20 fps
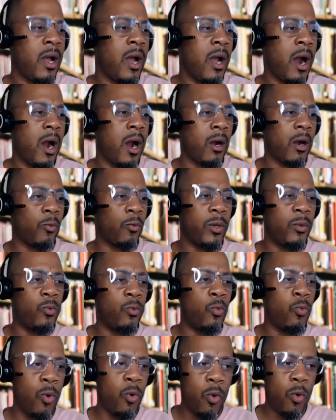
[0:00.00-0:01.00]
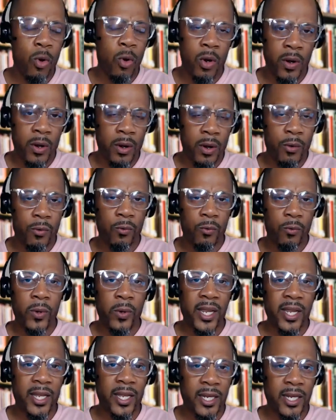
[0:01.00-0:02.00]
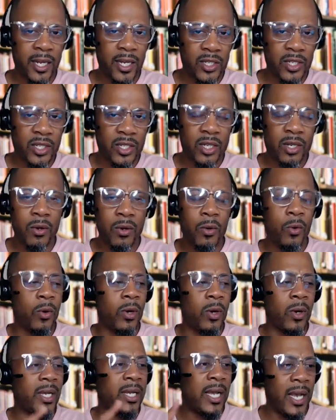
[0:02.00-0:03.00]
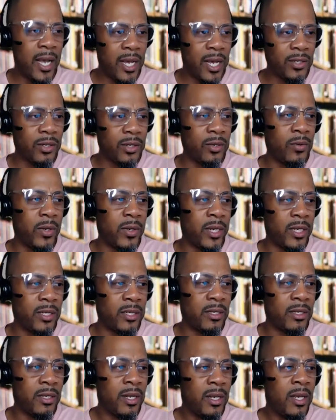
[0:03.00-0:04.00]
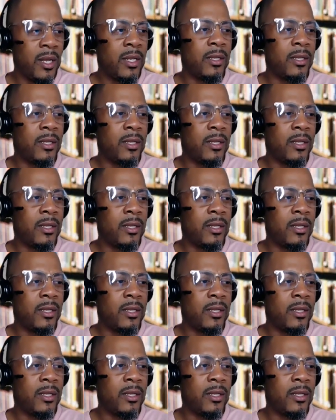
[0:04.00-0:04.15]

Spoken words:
are reward, recognition, or consequence,